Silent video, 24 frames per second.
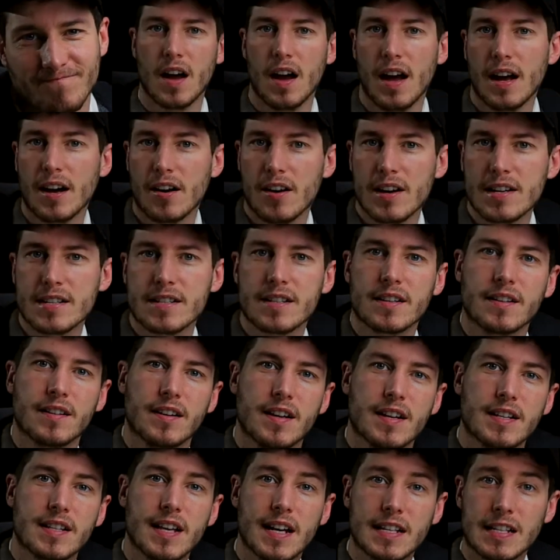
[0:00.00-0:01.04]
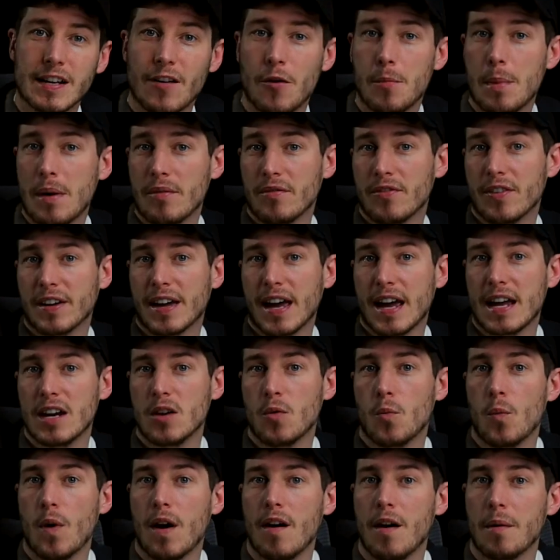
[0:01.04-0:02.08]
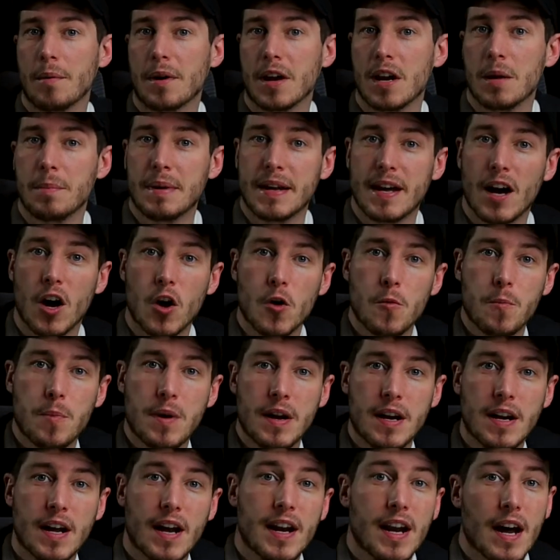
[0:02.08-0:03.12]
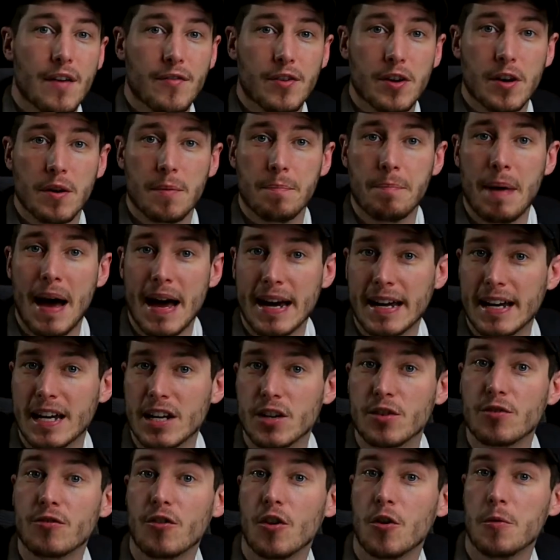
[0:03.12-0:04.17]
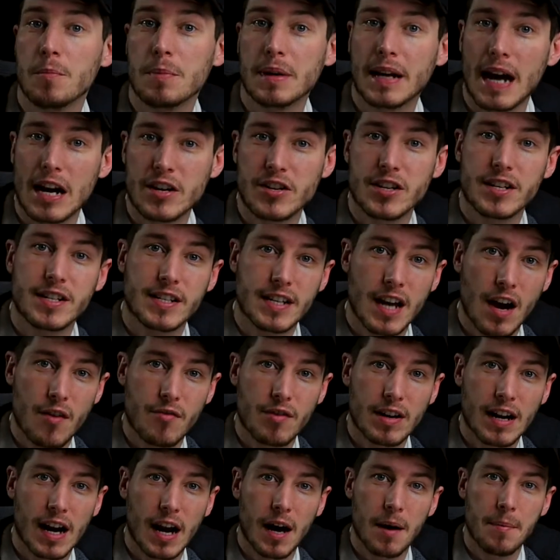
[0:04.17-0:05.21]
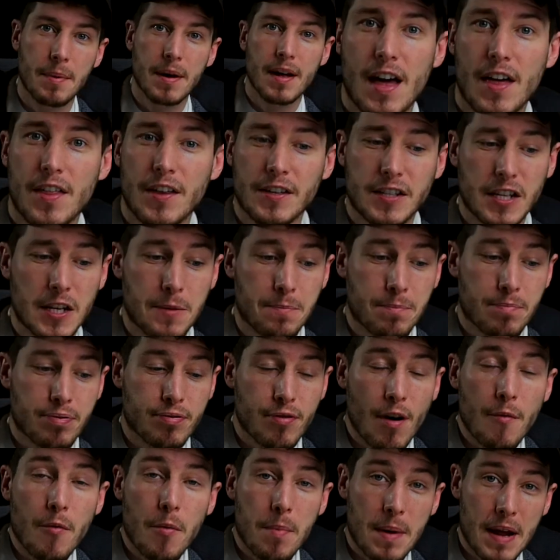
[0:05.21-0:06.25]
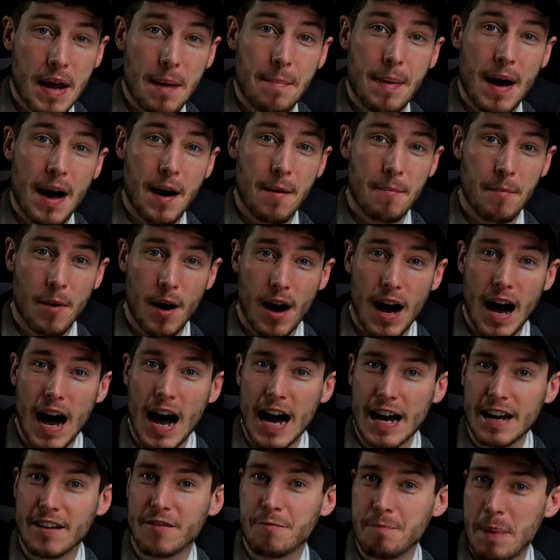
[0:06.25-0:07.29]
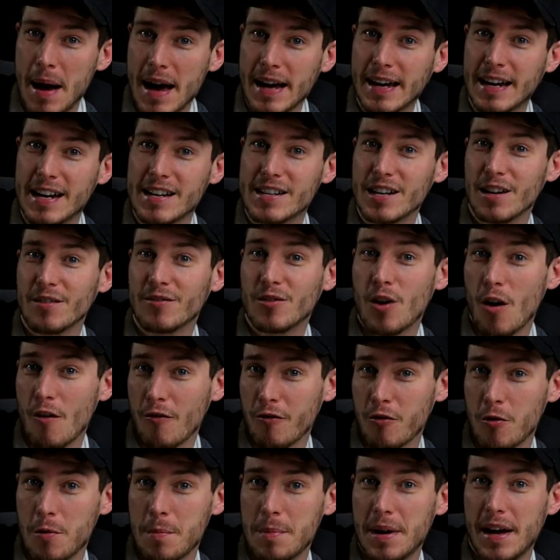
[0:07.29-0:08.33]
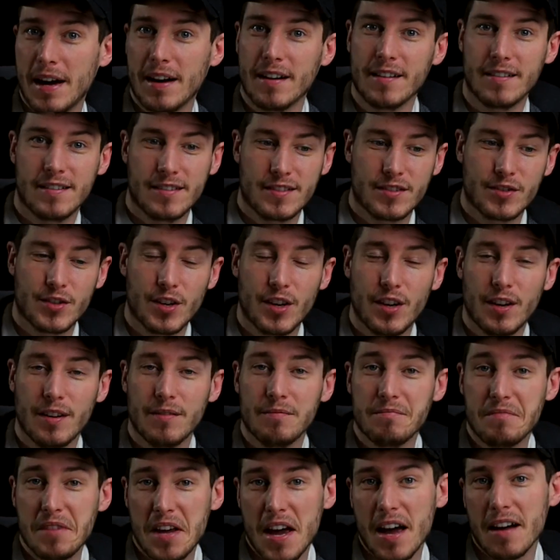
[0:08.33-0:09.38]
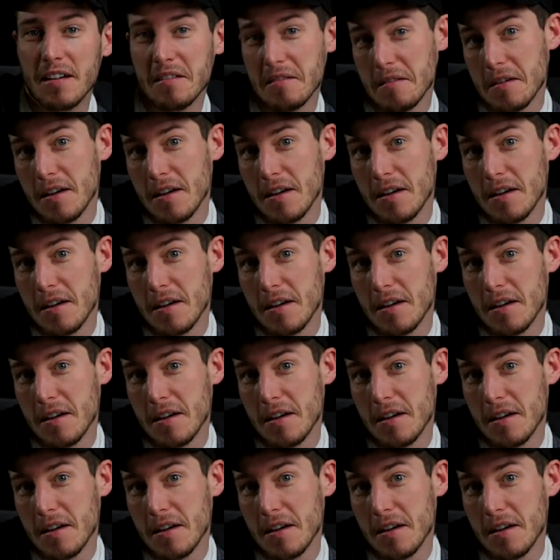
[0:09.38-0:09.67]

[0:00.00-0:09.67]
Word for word: Hey guys, it's that time of month again where I'm going to be opening another package from Gadget Discovery Club. This is probably about my eighth package I've got from them now. So yeah,